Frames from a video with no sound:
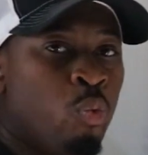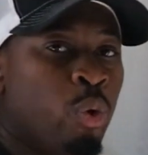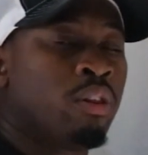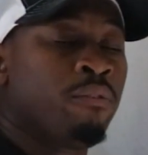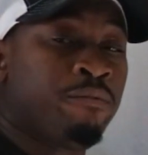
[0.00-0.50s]

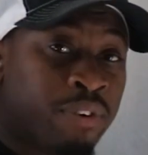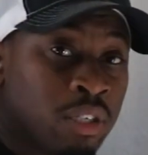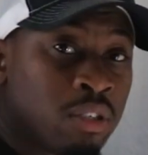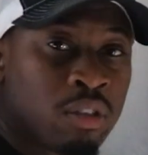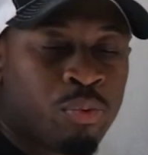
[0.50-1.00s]
With the
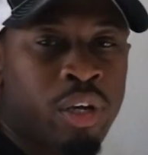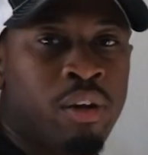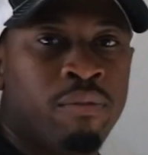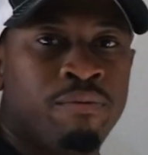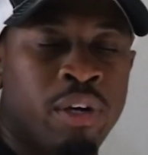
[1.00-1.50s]
first
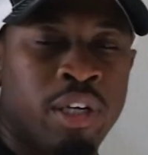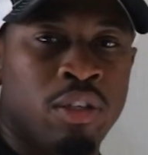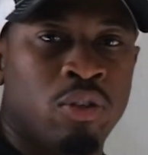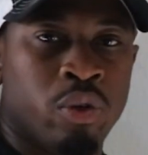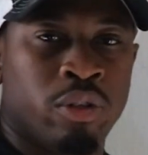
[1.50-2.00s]
3
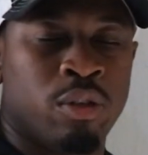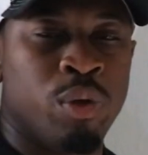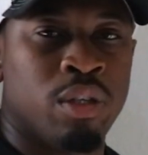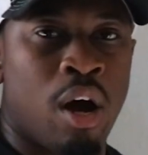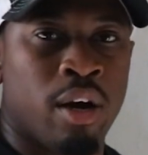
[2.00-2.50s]
funding
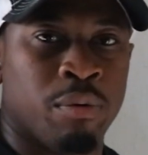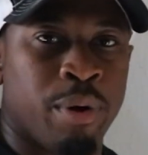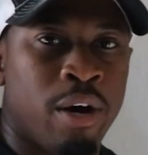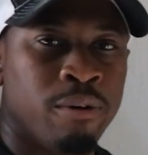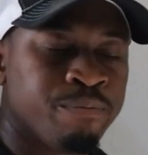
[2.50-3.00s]
sources we talked
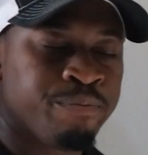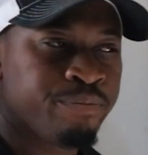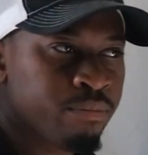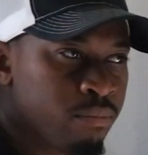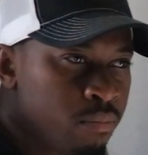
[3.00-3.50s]
about,
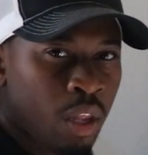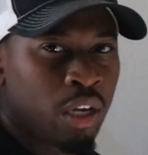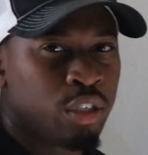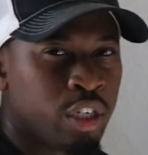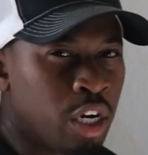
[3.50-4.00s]

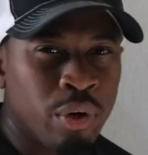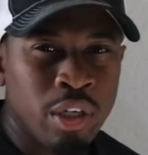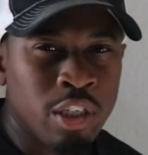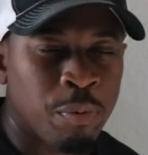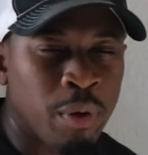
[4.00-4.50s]
generally